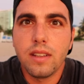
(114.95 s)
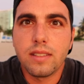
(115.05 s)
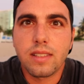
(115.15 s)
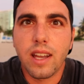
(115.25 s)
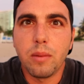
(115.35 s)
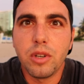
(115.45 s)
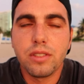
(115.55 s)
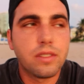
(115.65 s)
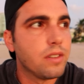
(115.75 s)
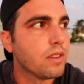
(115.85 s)
This camera
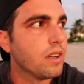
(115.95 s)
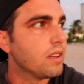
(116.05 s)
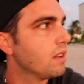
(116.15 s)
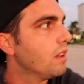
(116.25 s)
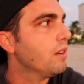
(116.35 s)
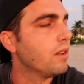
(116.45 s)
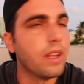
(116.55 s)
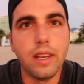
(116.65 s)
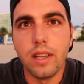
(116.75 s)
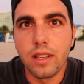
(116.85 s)
is so good in low
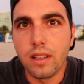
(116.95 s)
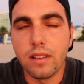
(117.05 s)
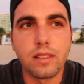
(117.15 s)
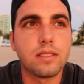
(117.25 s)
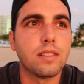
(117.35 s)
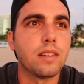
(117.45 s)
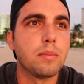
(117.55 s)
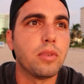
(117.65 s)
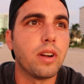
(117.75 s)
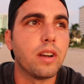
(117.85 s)
lighting, it looks like
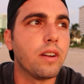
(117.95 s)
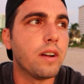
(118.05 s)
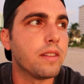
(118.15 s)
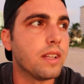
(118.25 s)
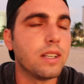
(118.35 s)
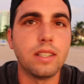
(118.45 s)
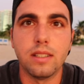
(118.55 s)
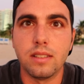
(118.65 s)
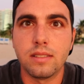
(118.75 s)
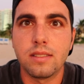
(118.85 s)
brighter out than it
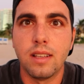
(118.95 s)
is.